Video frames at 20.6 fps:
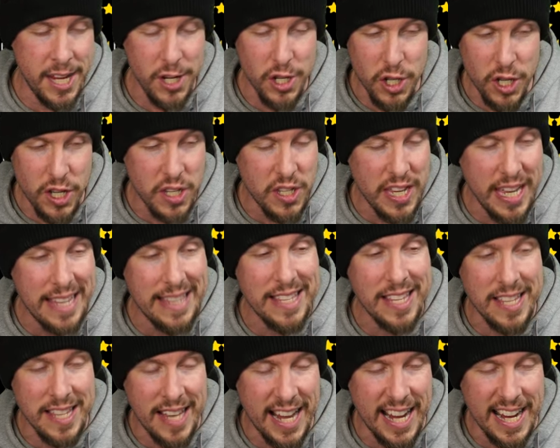she's
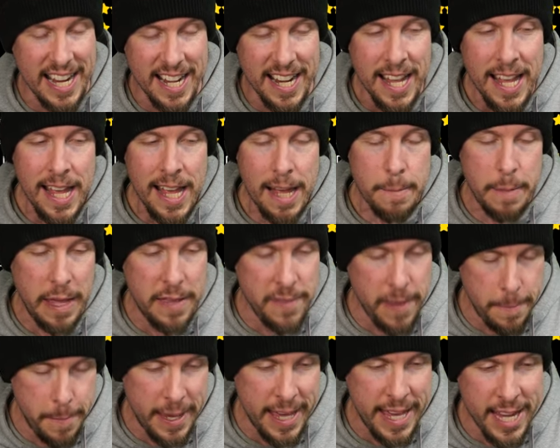insane.
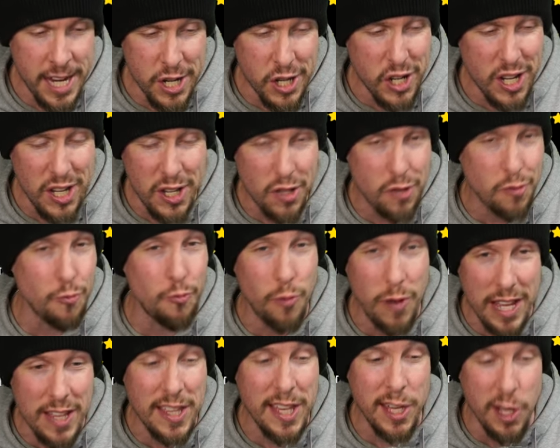PvP, she's
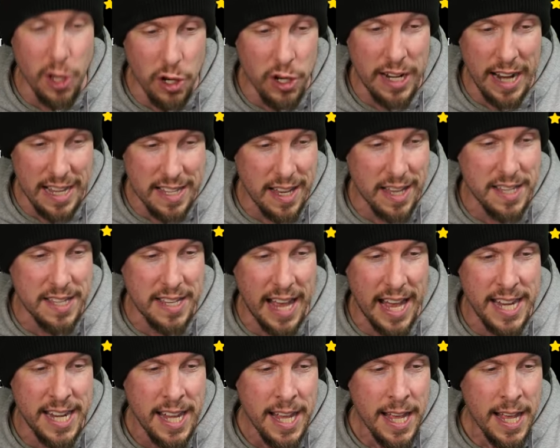really good, as I
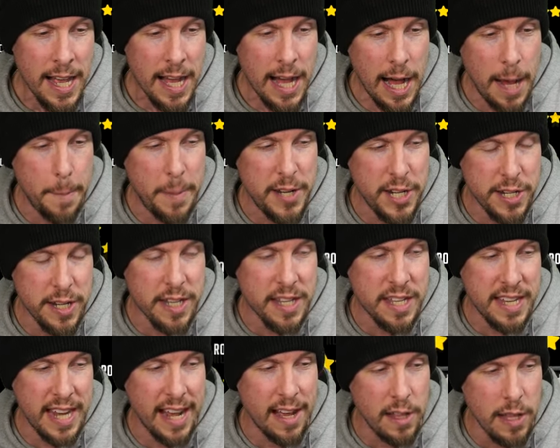said, uh, but she does
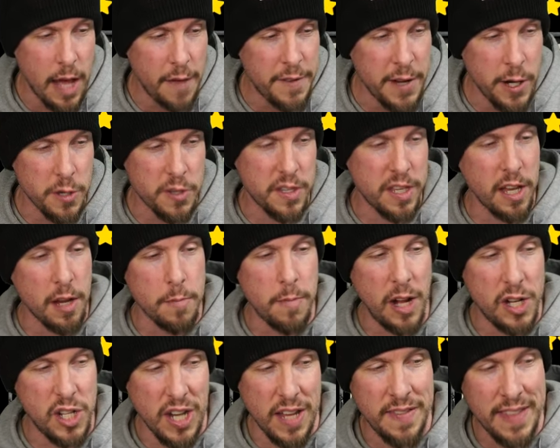tail off. You don't see her
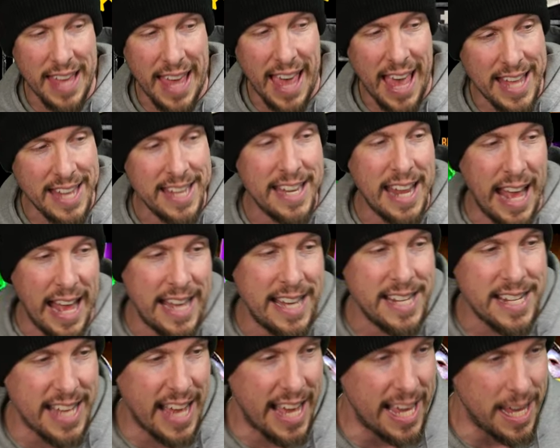much in the end
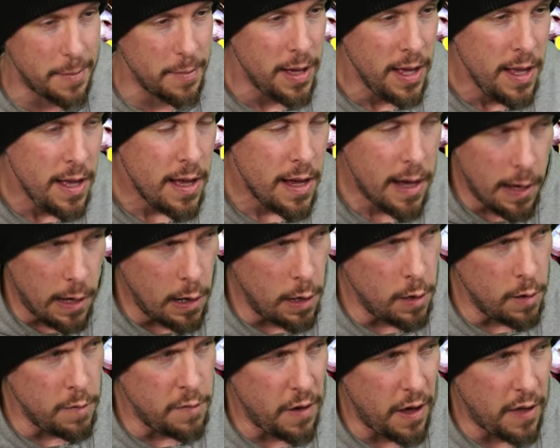end game
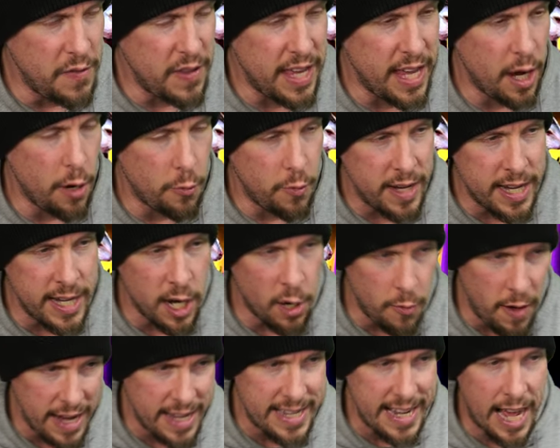of the arena
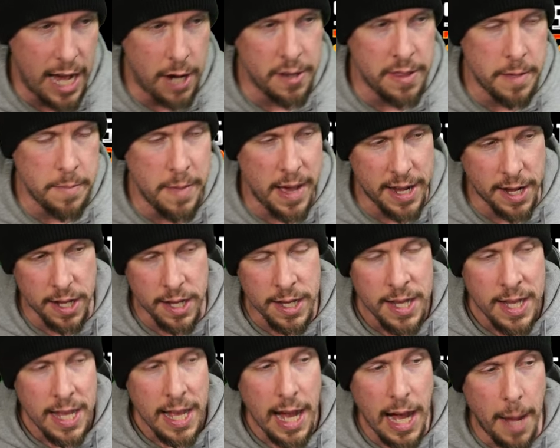right now in the meta,
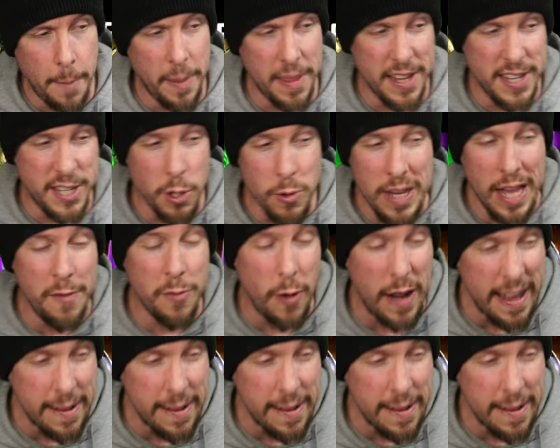uh, but they do give her a